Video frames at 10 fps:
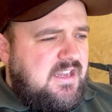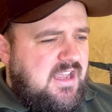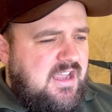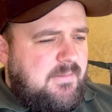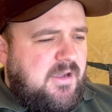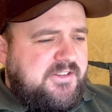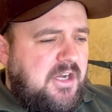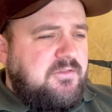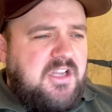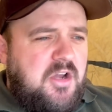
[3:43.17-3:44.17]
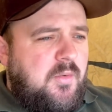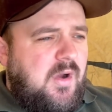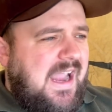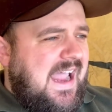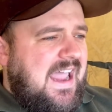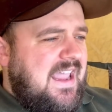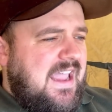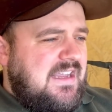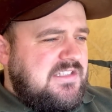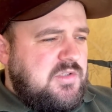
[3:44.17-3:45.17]
I don't know
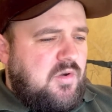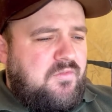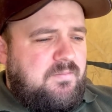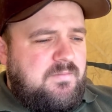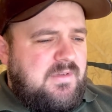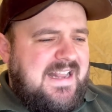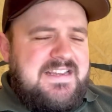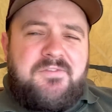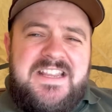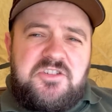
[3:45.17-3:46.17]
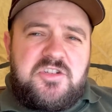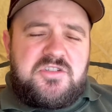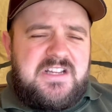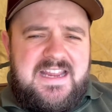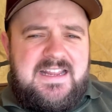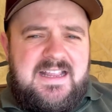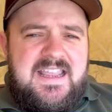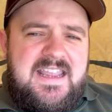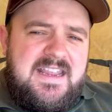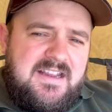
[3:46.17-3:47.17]
sort of any features in
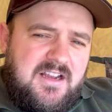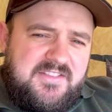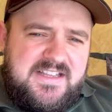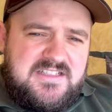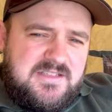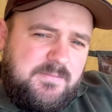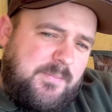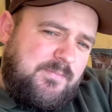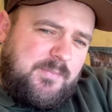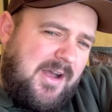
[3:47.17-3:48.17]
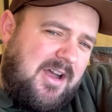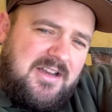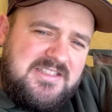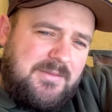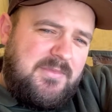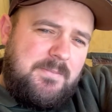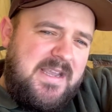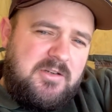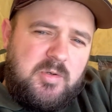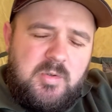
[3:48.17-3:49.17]
here. There's some bars up the
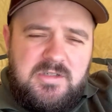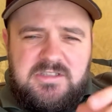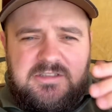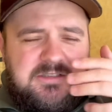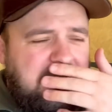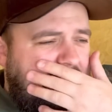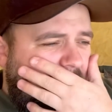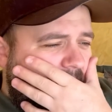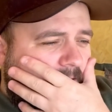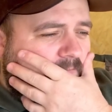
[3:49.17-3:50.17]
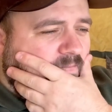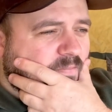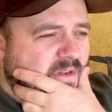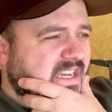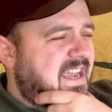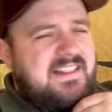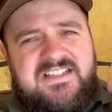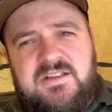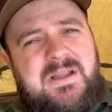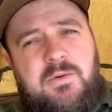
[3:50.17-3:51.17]
middle. But yeah,
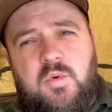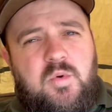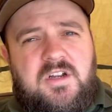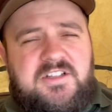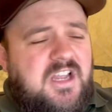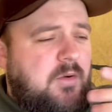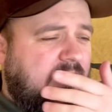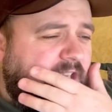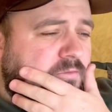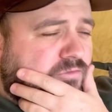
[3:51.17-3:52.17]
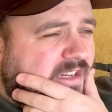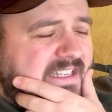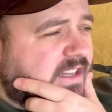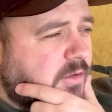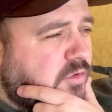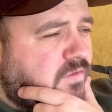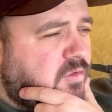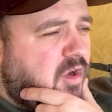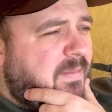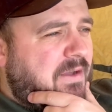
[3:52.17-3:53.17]
that's about all I know. I don't really know an awful
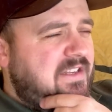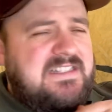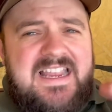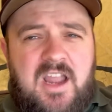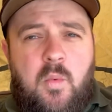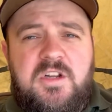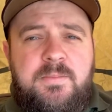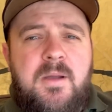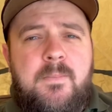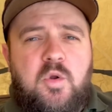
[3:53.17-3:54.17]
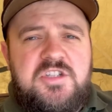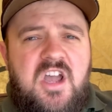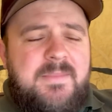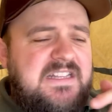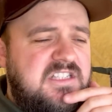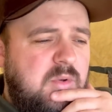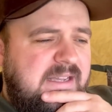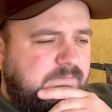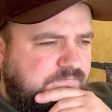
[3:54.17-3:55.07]
lot about this lake. I want to put more time into it.